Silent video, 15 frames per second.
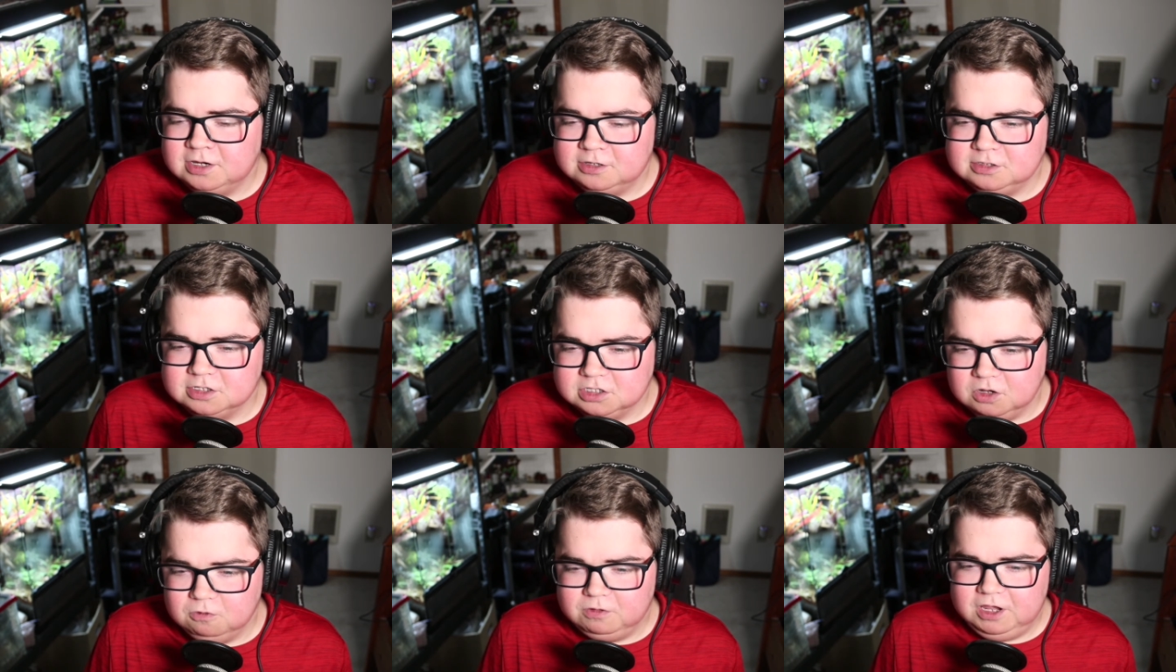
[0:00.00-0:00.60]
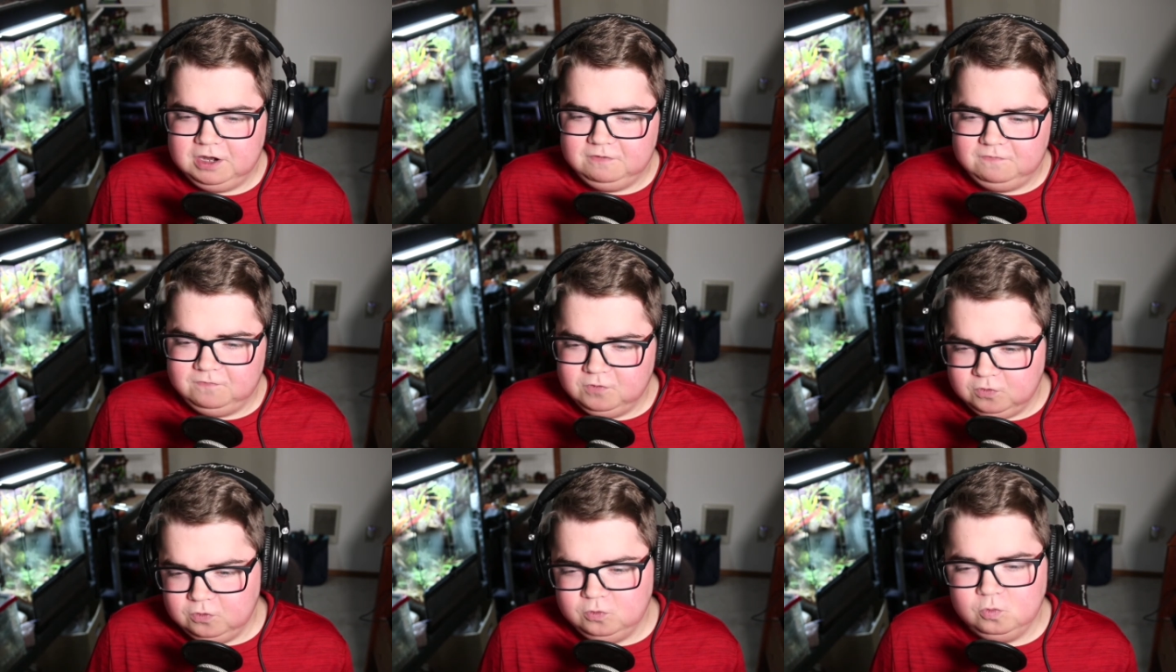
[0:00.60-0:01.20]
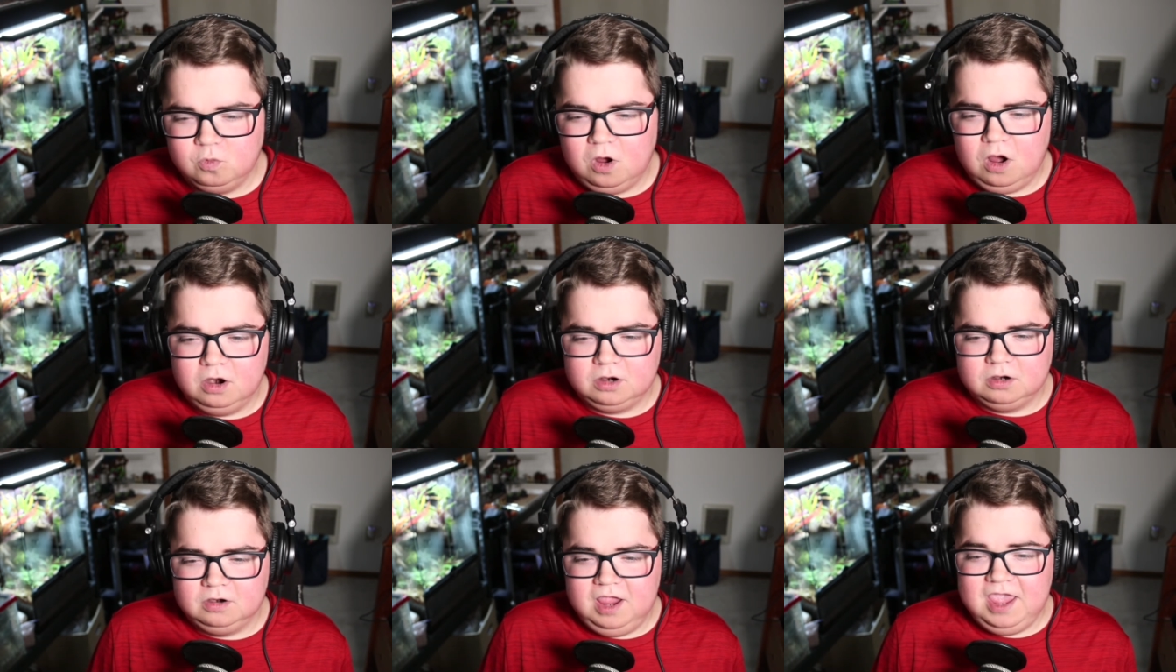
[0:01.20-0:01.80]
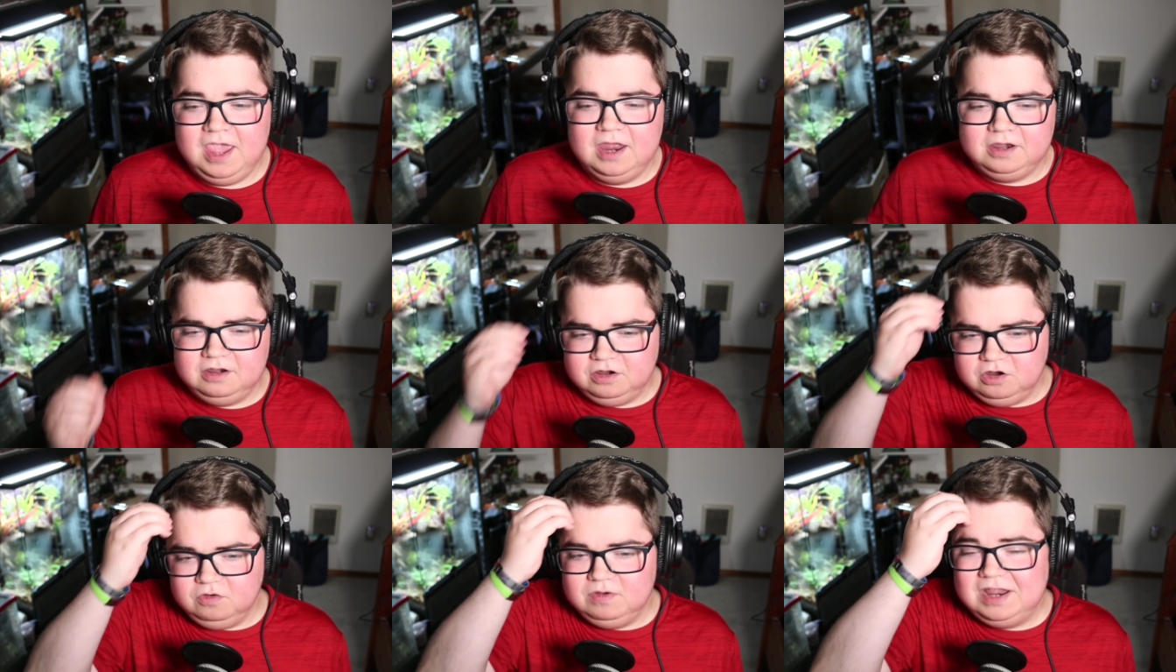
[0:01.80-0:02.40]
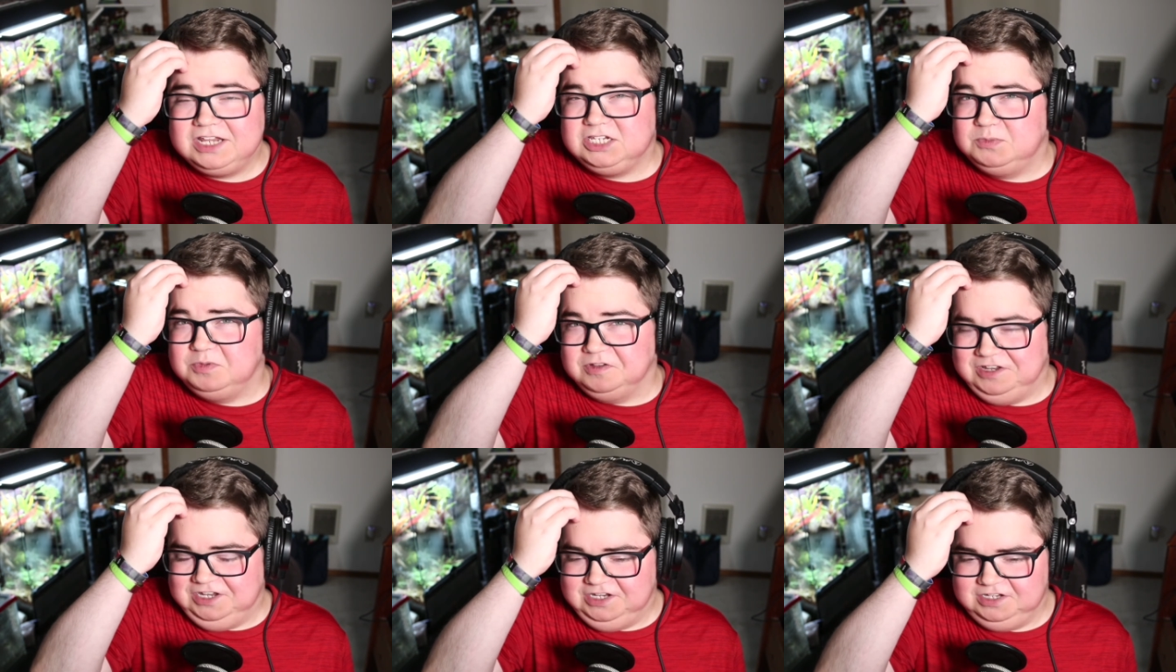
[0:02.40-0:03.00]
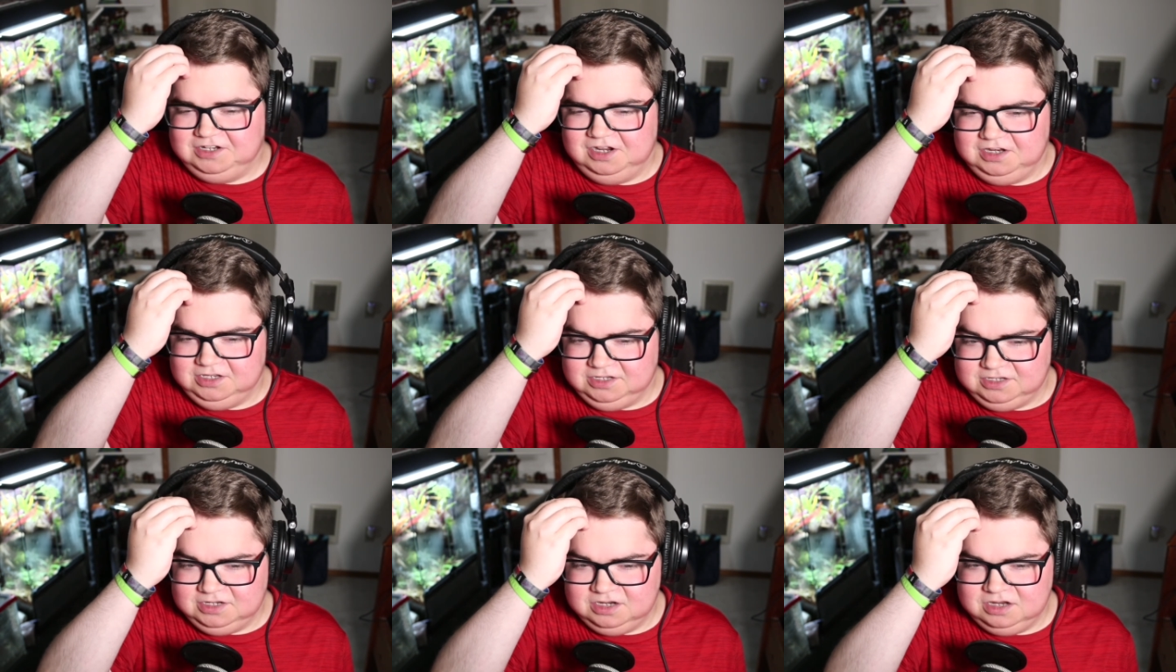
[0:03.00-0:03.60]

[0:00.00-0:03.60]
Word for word: to locate food, water, and new nest building sites.